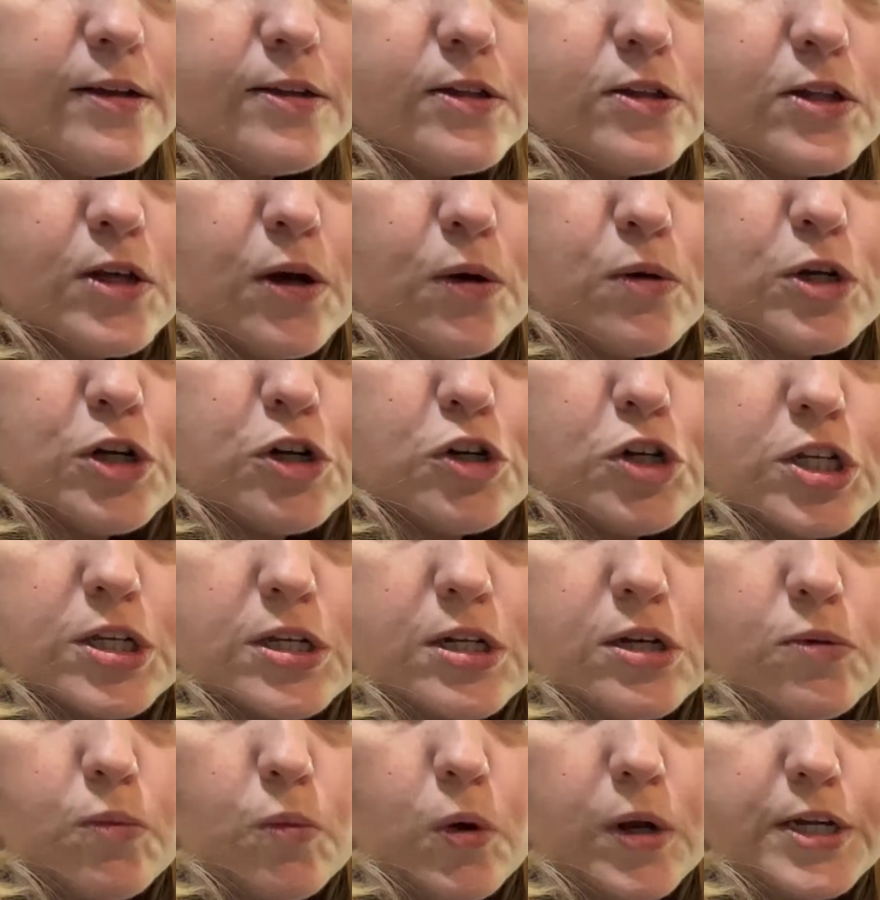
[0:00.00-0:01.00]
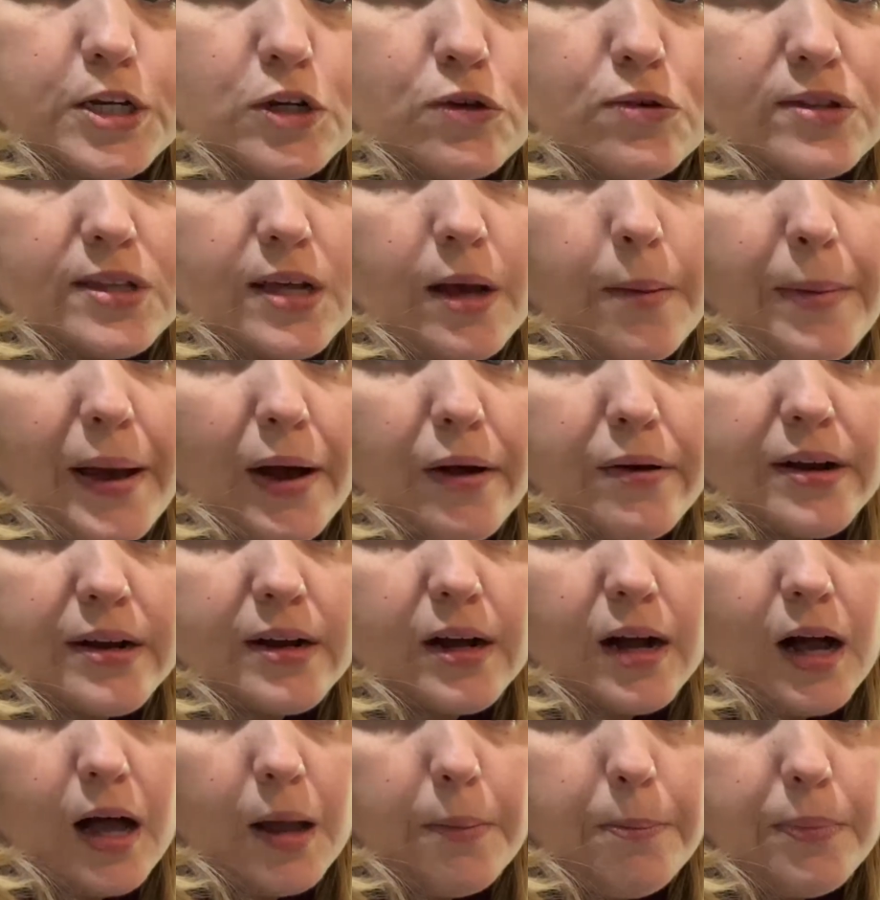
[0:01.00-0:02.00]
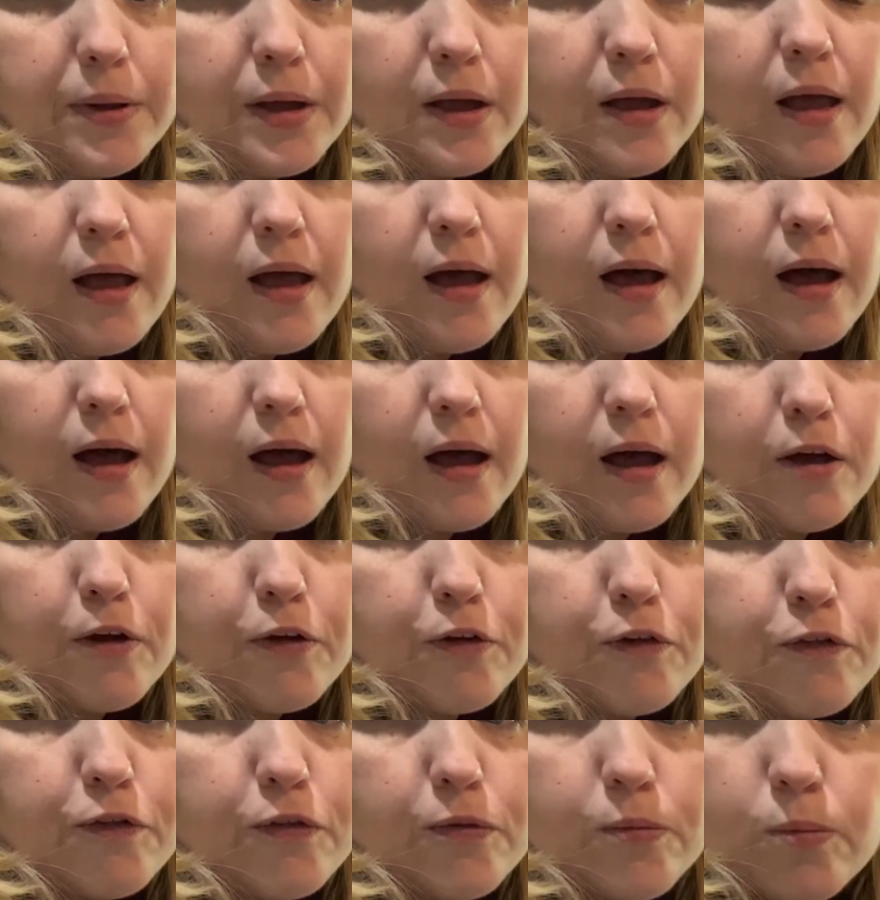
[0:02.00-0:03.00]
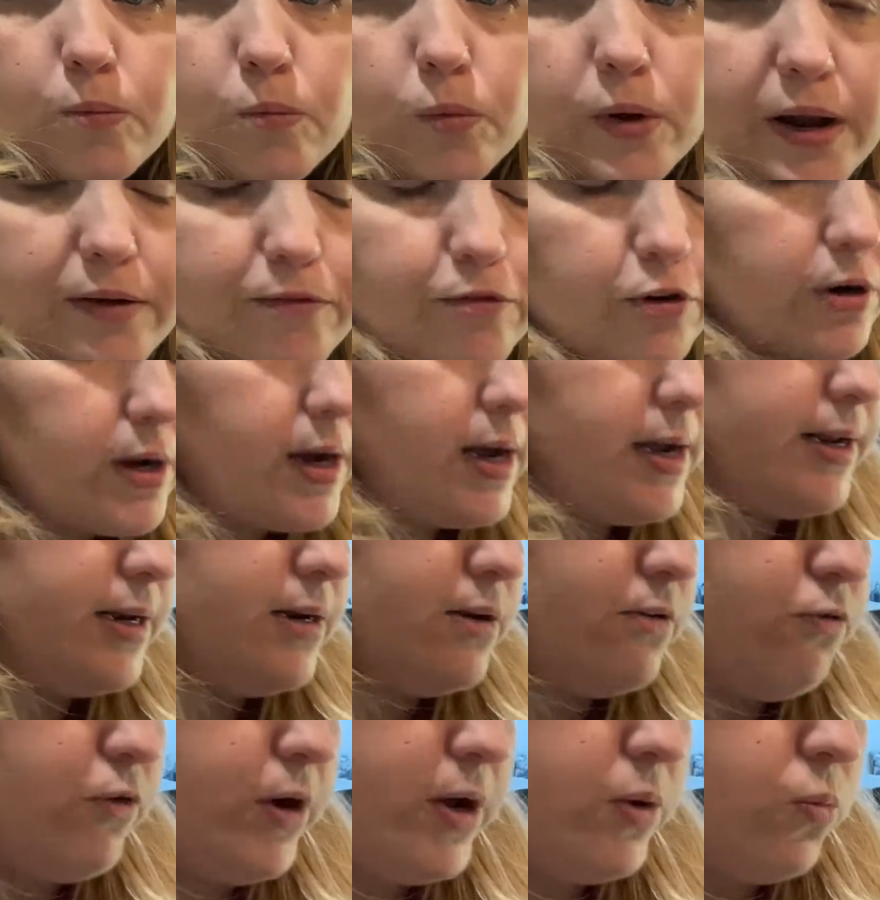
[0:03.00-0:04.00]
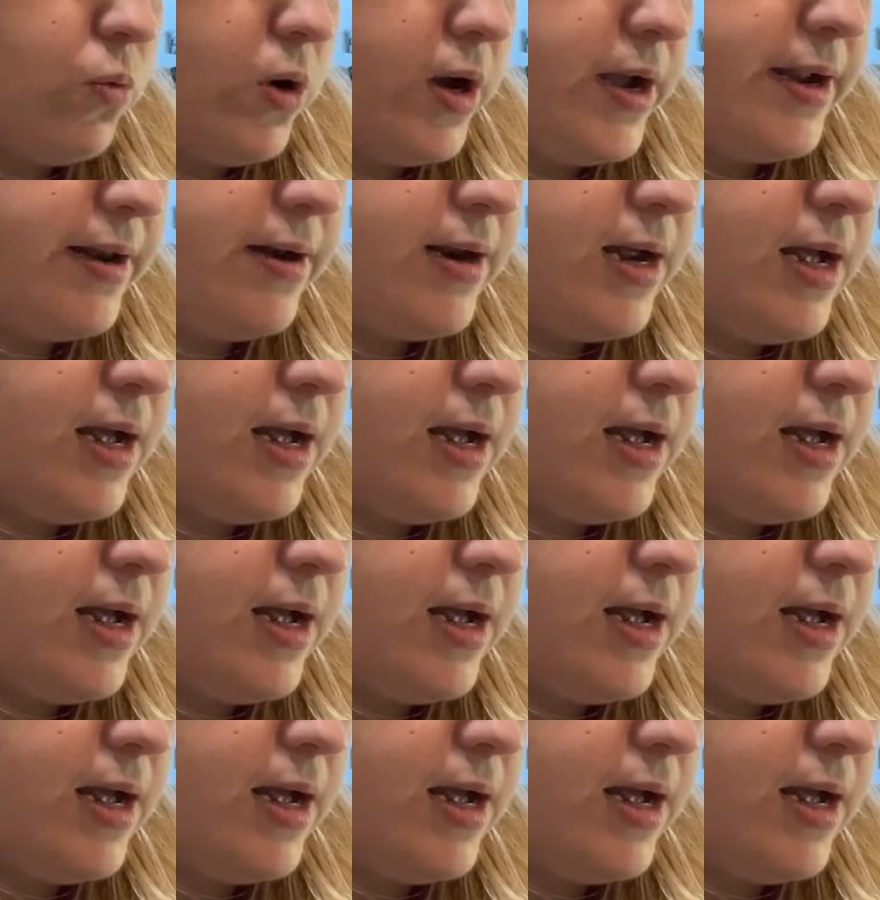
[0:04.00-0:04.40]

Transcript: So you're just gonna wanna use about a cup of whatever kind of red wine.